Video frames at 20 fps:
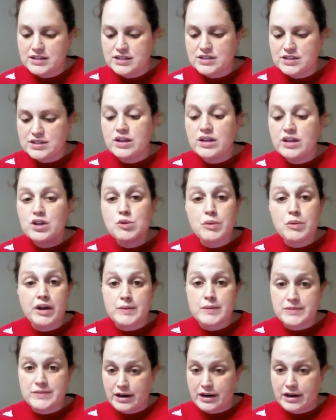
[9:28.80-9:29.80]
So then you break
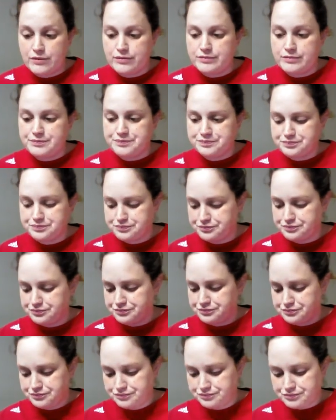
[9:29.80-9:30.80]
them down.
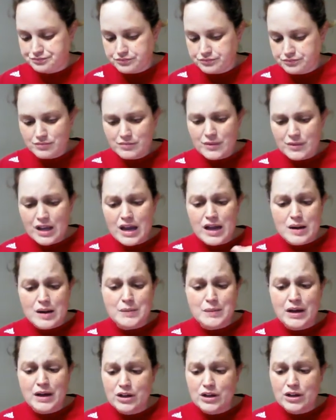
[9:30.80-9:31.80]
And
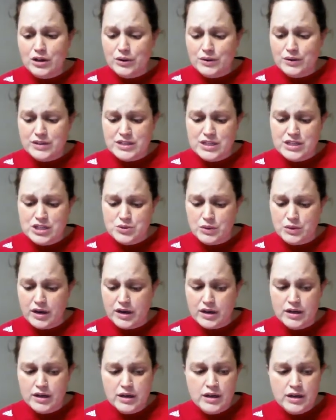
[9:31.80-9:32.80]
I'm not going to go into each
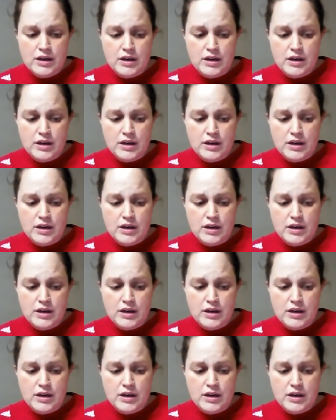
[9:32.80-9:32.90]
one